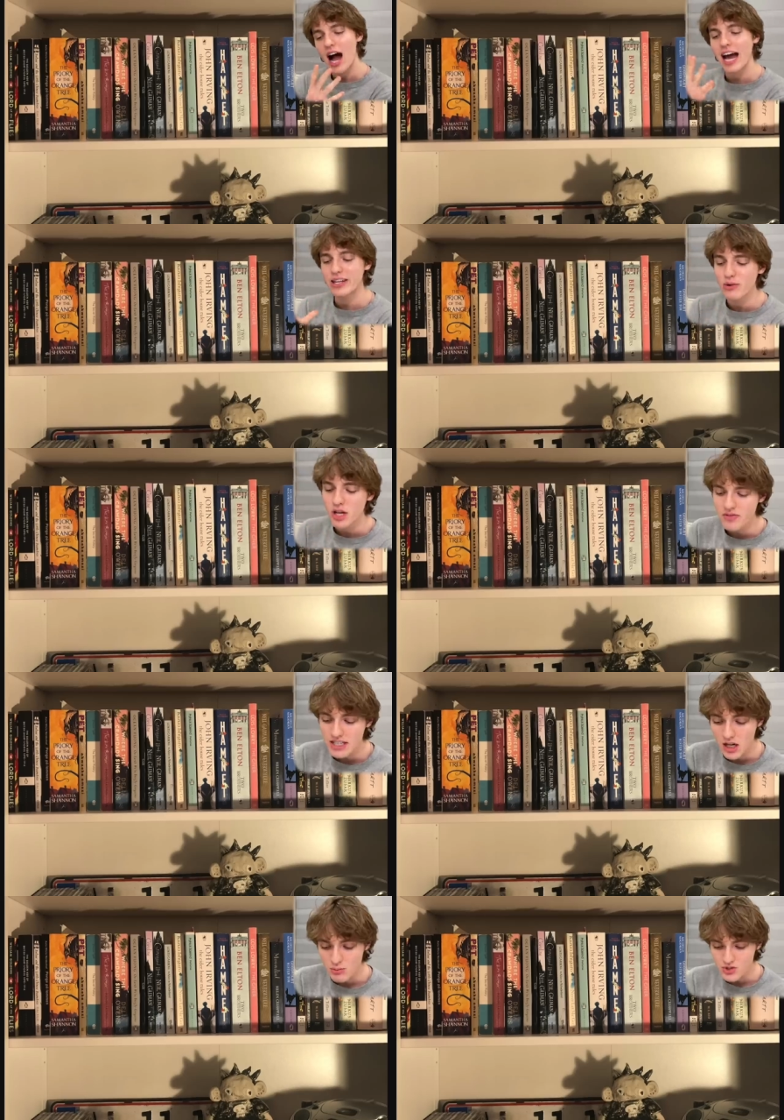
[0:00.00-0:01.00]
I do love the
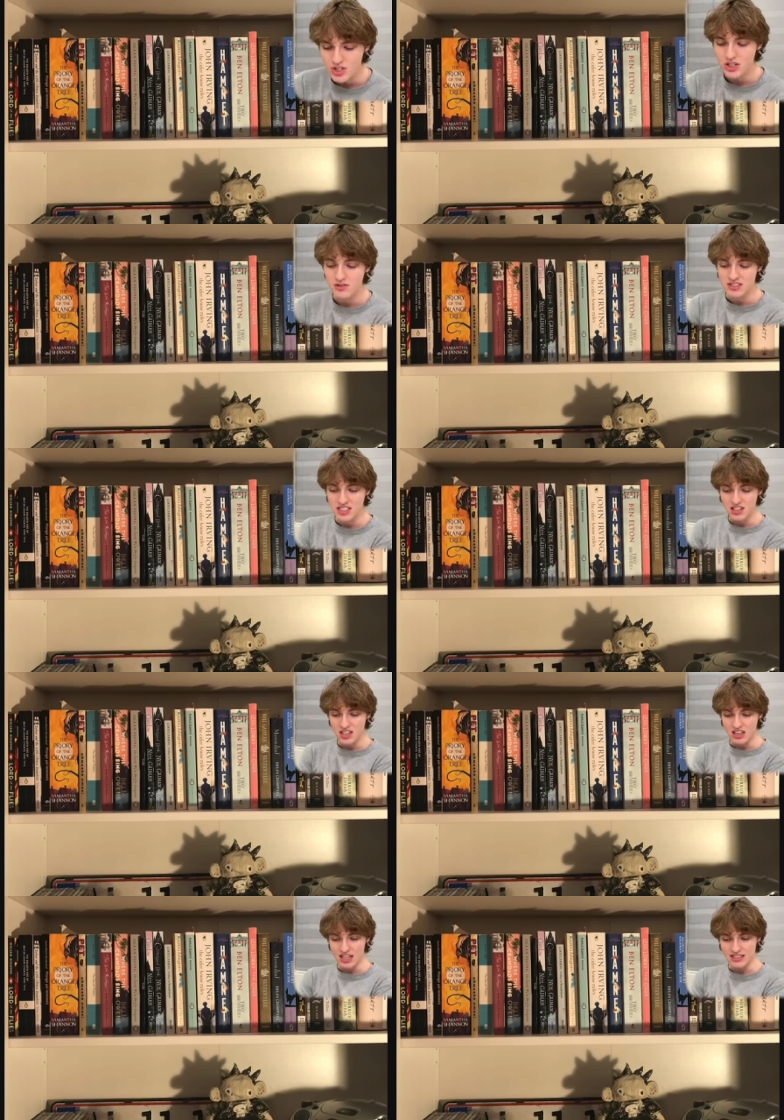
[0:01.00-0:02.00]
gumption of
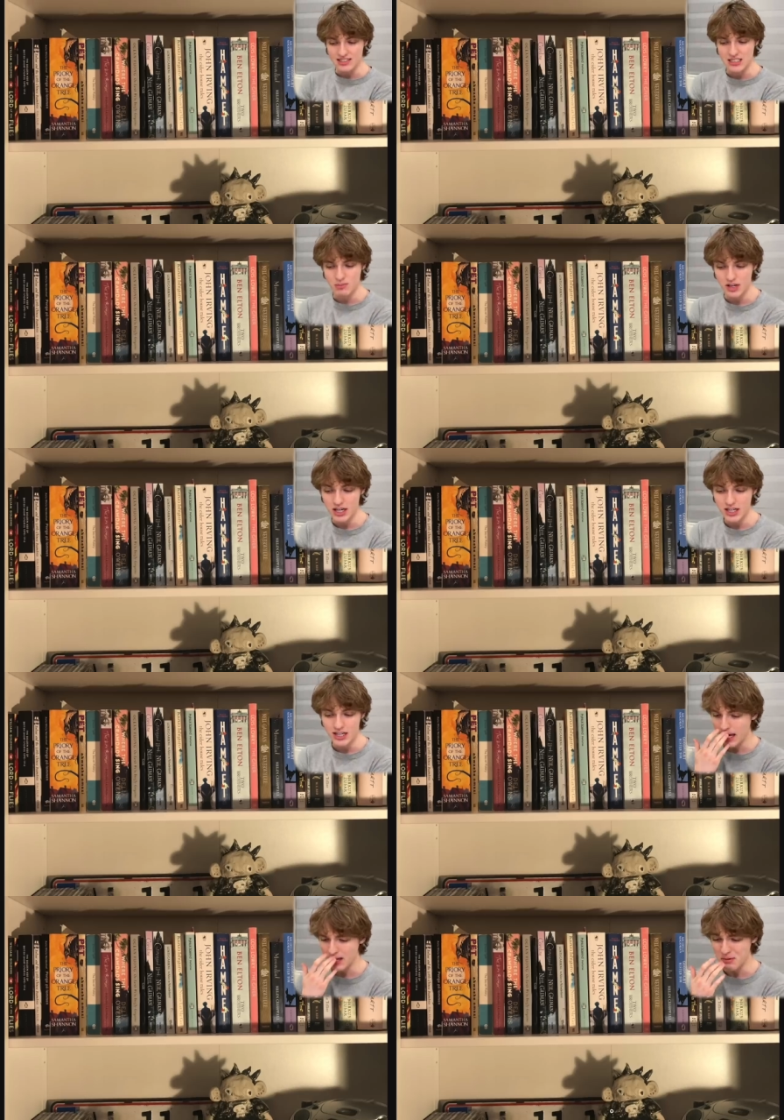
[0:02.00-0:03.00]
stealing a license plate
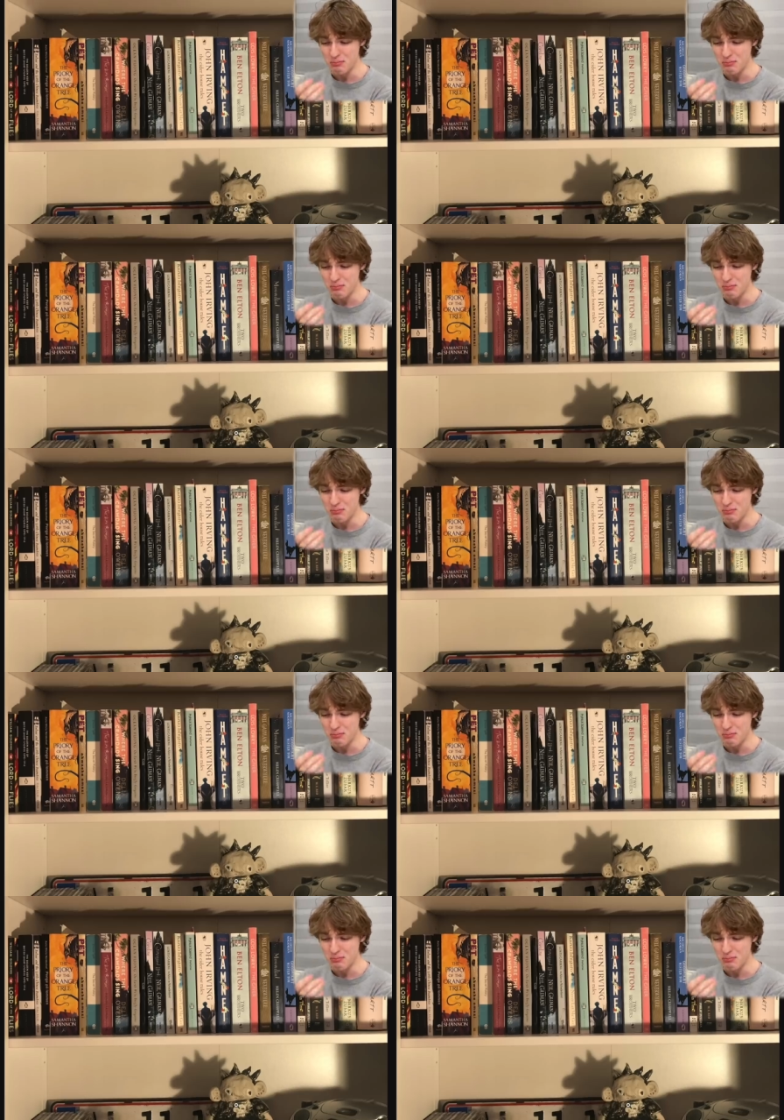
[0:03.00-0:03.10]
and